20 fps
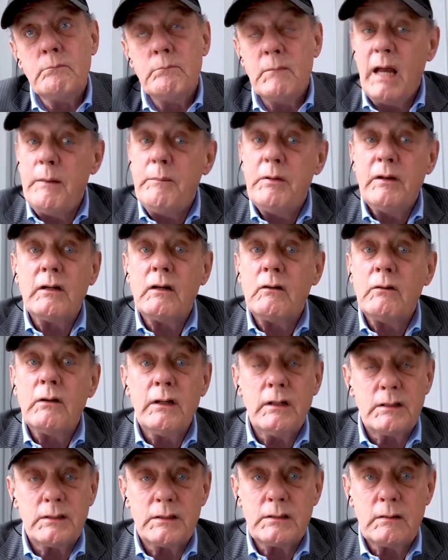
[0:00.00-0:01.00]
maybe there
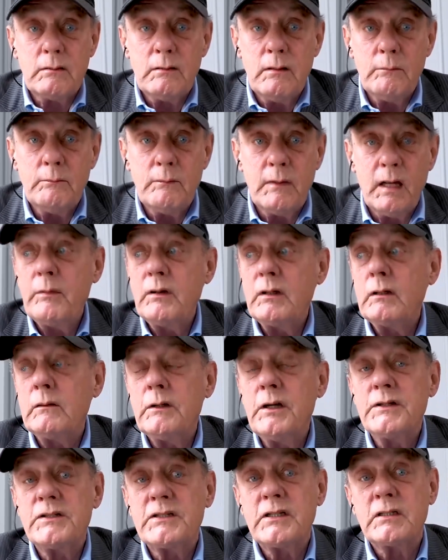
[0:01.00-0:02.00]
is
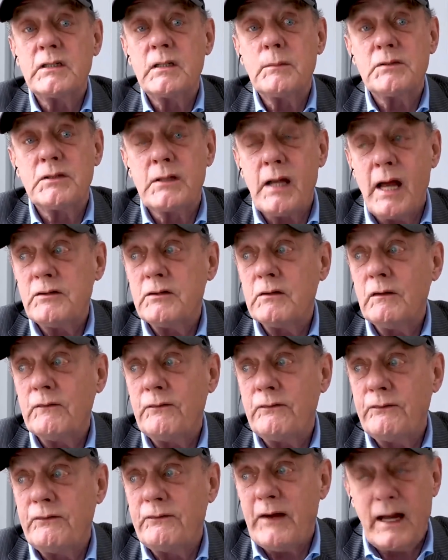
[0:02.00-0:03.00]
a substantial
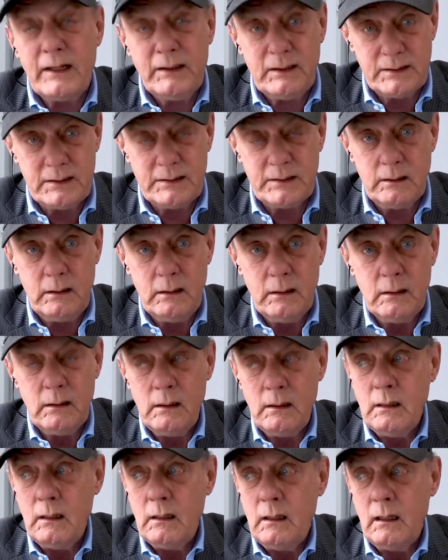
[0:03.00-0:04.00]
fantasy
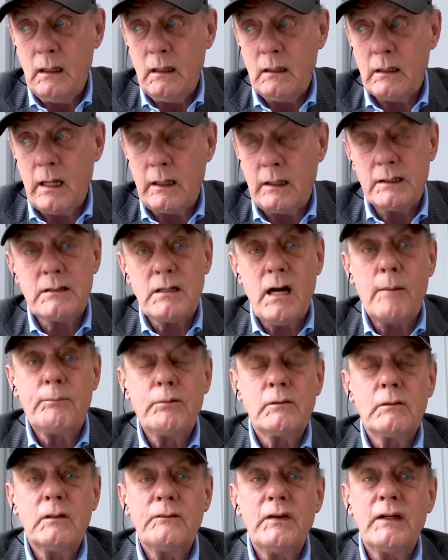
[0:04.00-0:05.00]
that is
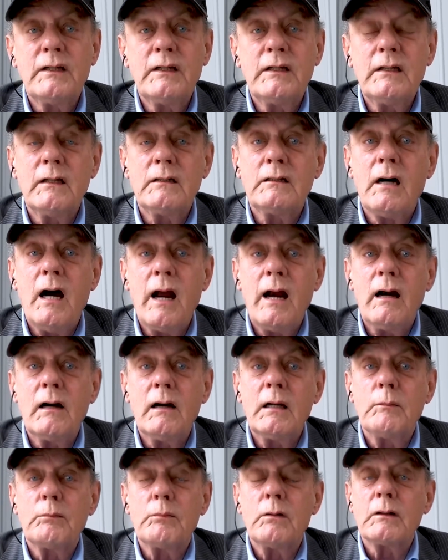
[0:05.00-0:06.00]
operative in the entire
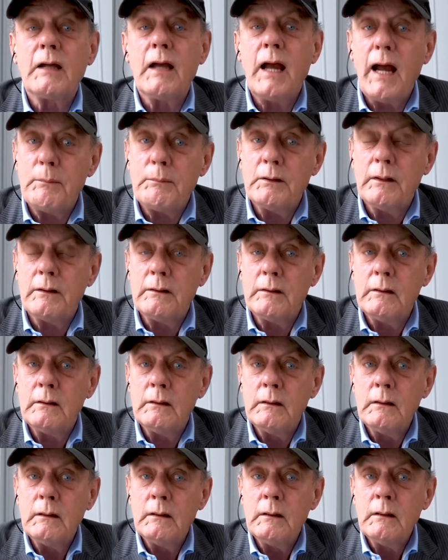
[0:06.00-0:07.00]
Liberal cabinet.
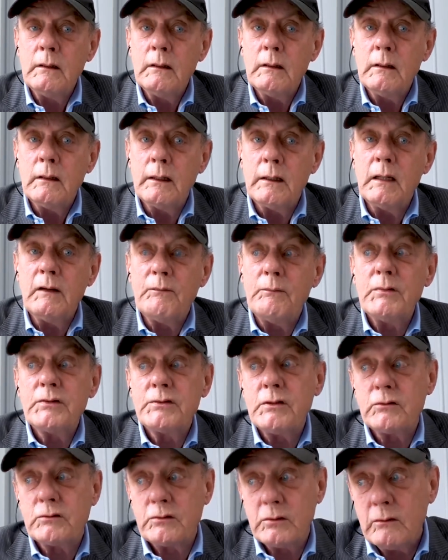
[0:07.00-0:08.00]
And if
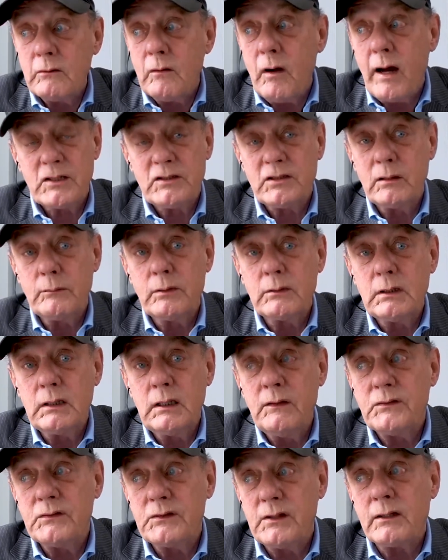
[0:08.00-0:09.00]
Mr. Trudeau actually
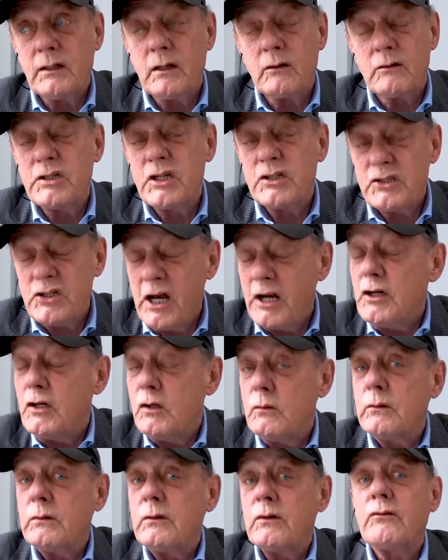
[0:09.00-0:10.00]
believes that there is a
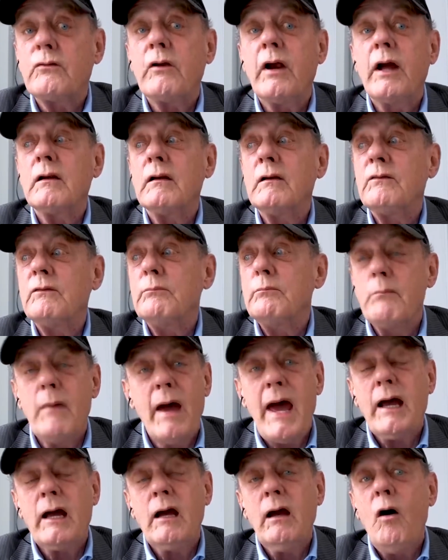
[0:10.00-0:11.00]
genuine threat of
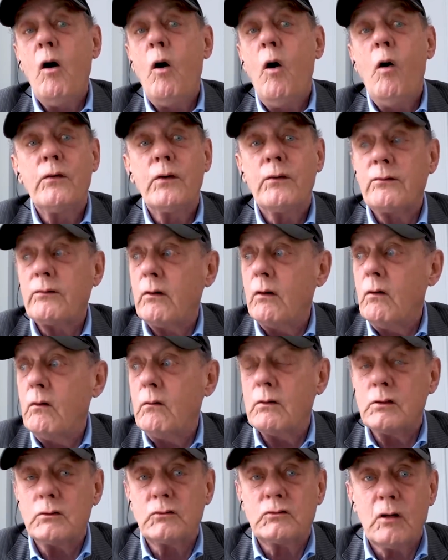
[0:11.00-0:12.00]
MAGA
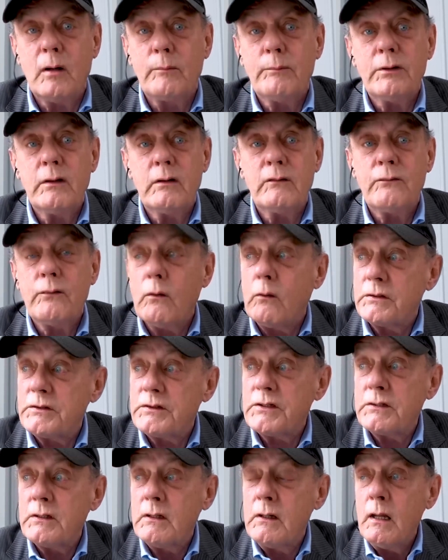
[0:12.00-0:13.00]
overthrow and Trumpian
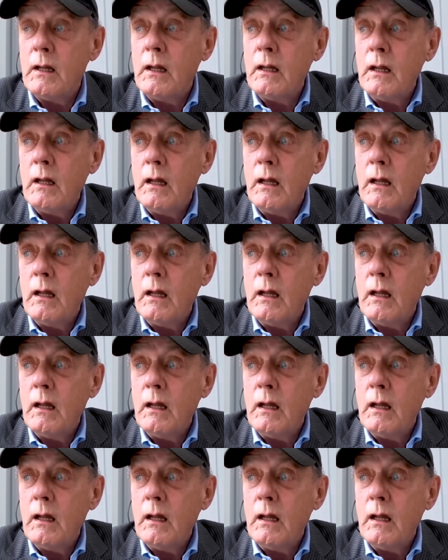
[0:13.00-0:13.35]
forces,